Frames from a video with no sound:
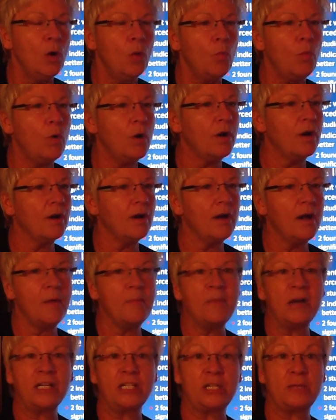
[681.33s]
were a
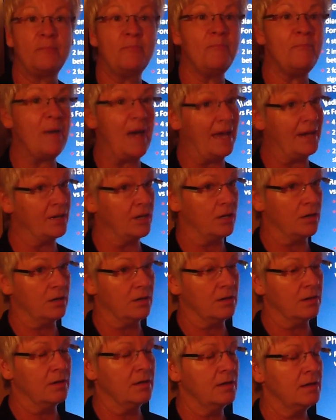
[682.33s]
much
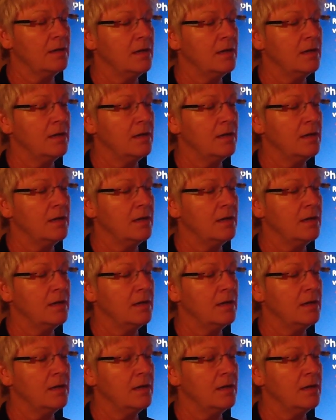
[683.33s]
better